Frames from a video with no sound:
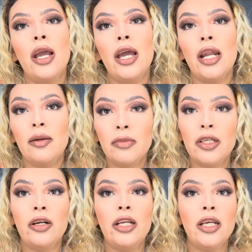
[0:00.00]
and I'm
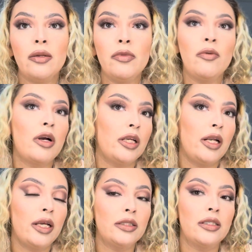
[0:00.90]
literally gonna be walking
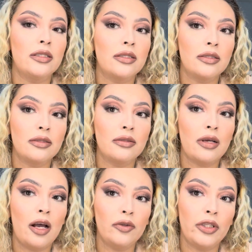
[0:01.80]
like this
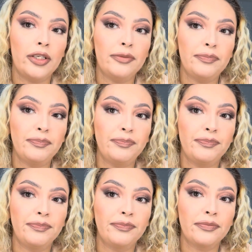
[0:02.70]
out there.
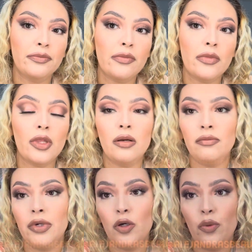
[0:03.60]

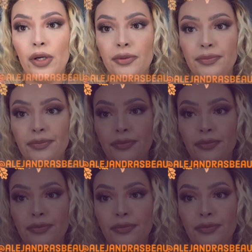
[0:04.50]
But oh well.